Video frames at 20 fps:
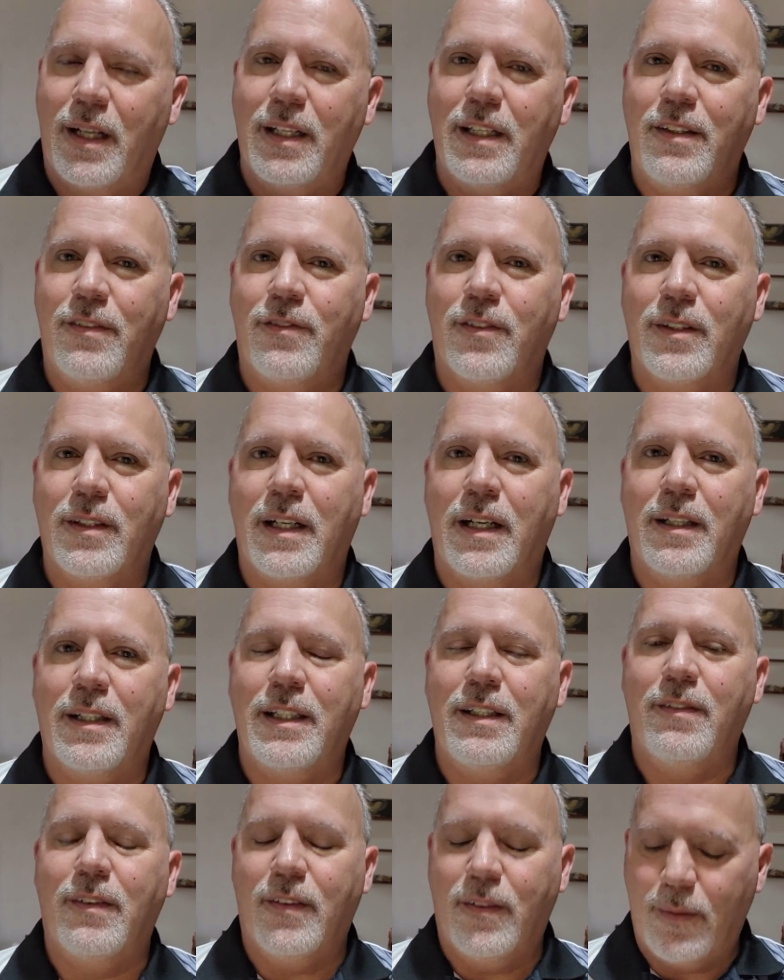I'll leave.
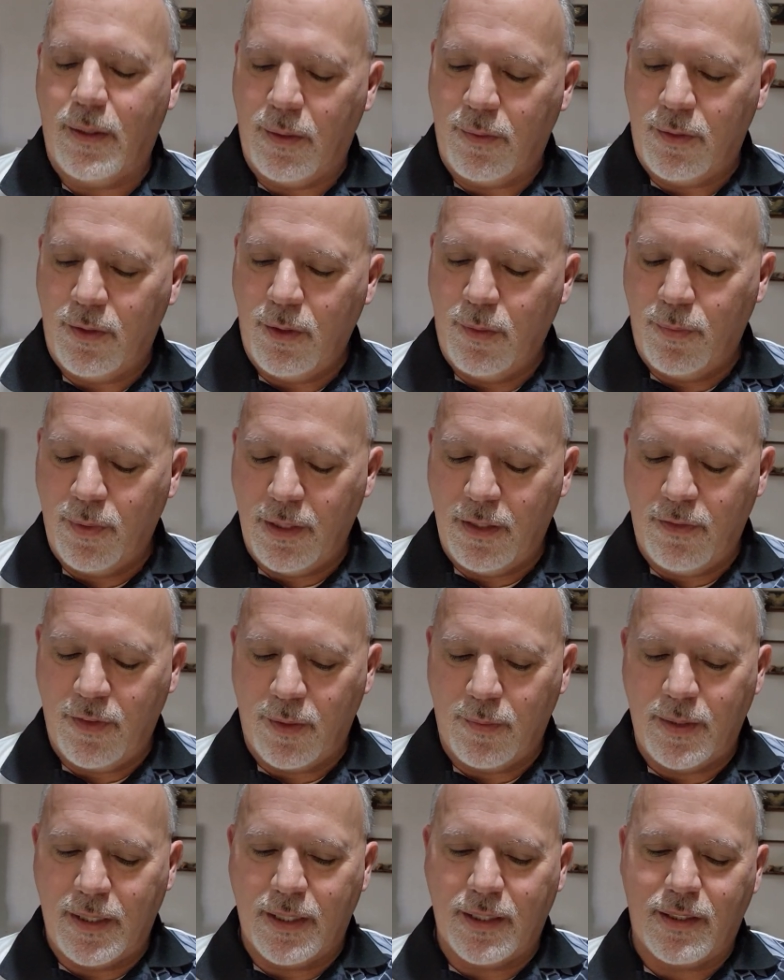I do believe
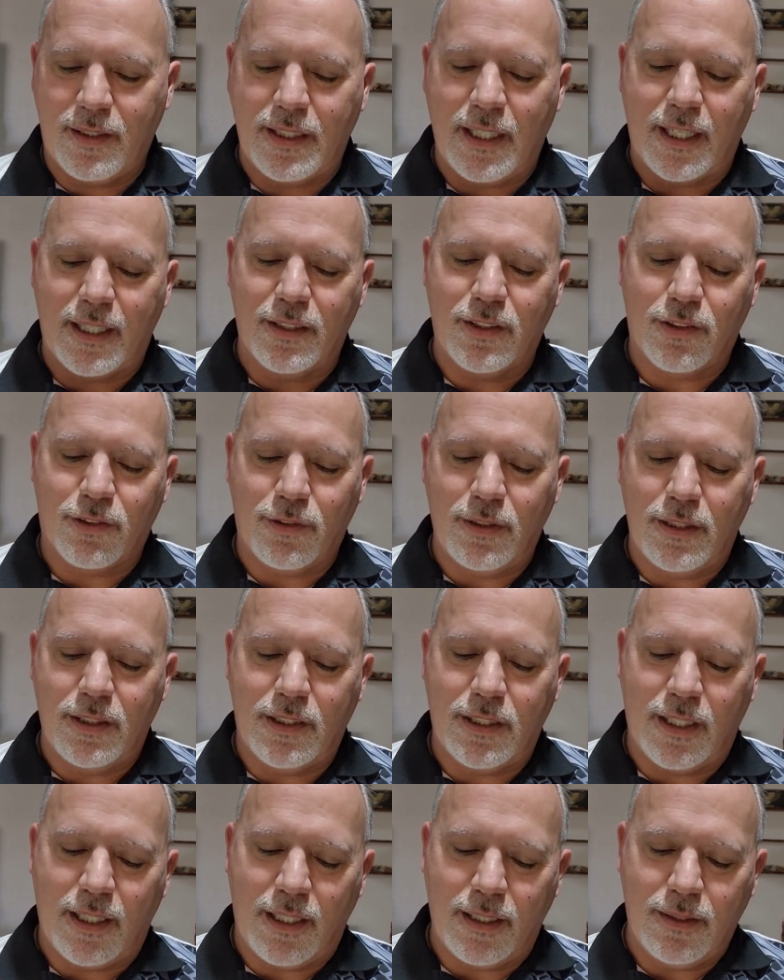it'll be the second
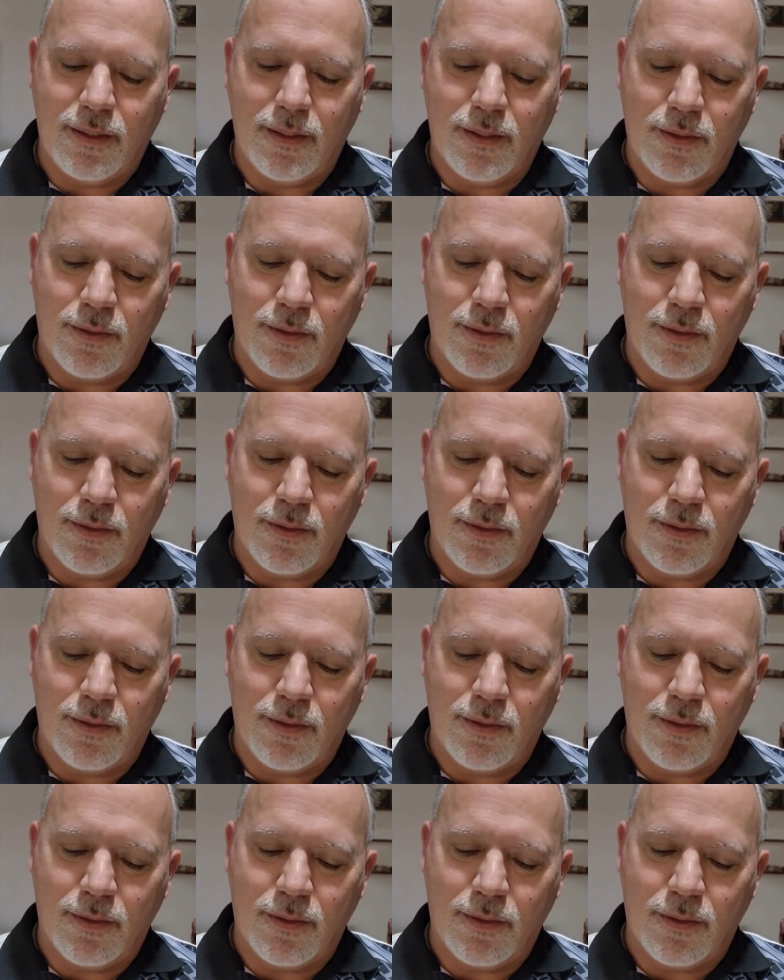screenshot,